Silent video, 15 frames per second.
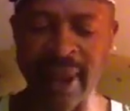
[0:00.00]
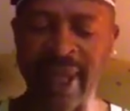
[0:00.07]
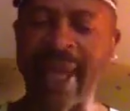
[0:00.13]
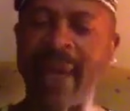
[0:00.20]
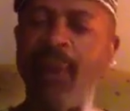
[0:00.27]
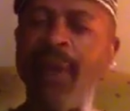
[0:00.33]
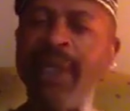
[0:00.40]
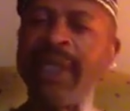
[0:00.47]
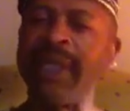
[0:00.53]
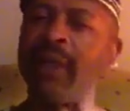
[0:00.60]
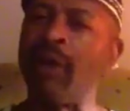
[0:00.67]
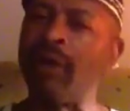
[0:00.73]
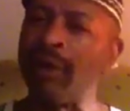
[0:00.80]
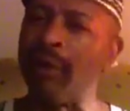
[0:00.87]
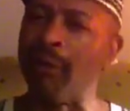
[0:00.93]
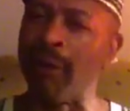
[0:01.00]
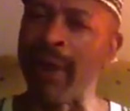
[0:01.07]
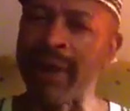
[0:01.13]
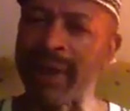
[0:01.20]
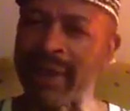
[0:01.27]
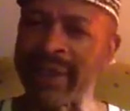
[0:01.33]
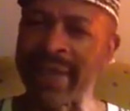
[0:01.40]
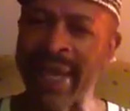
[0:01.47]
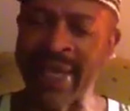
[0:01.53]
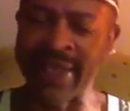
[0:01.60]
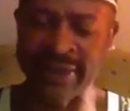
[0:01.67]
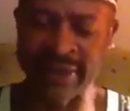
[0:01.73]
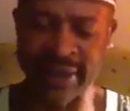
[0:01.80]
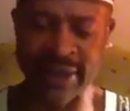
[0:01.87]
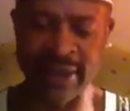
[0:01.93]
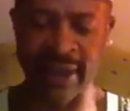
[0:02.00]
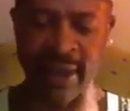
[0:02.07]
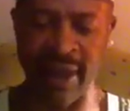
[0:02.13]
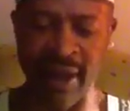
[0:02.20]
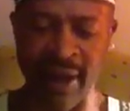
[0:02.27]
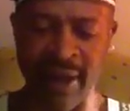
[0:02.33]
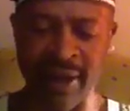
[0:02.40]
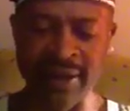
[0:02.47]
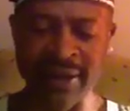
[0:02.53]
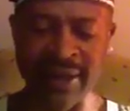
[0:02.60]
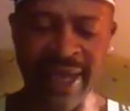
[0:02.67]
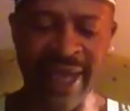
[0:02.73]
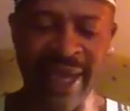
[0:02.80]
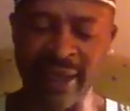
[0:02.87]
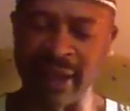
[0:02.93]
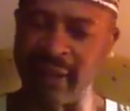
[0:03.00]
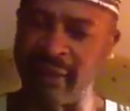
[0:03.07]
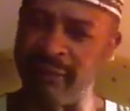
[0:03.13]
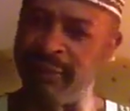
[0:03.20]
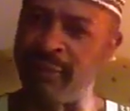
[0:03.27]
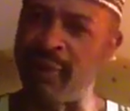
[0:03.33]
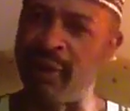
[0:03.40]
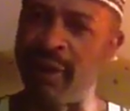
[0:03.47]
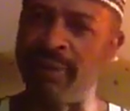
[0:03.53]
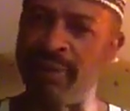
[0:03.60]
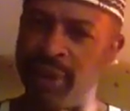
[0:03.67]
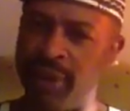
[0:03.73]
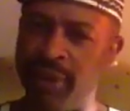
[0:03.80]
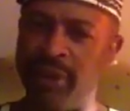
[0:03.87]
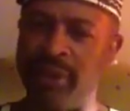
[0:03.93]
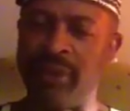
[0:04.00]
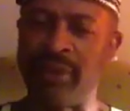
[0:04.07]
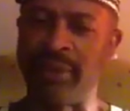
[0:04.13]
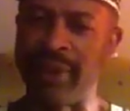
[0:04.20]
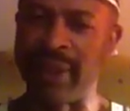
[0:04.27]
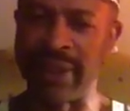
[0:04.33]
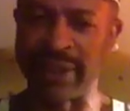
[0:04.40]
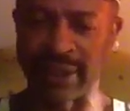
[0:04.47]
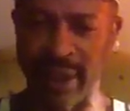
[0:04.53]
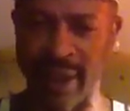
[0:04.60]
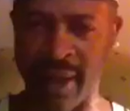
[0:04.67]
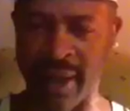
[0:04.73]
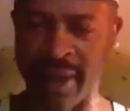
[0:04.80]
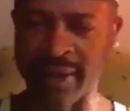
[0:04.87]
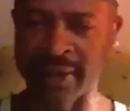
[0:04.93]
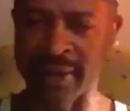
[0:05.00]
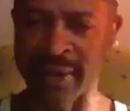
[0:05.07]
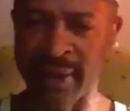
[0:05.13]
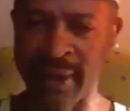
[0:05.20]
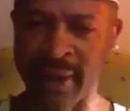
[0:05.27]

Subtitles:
And we can only recognize these laws and conform to these laws.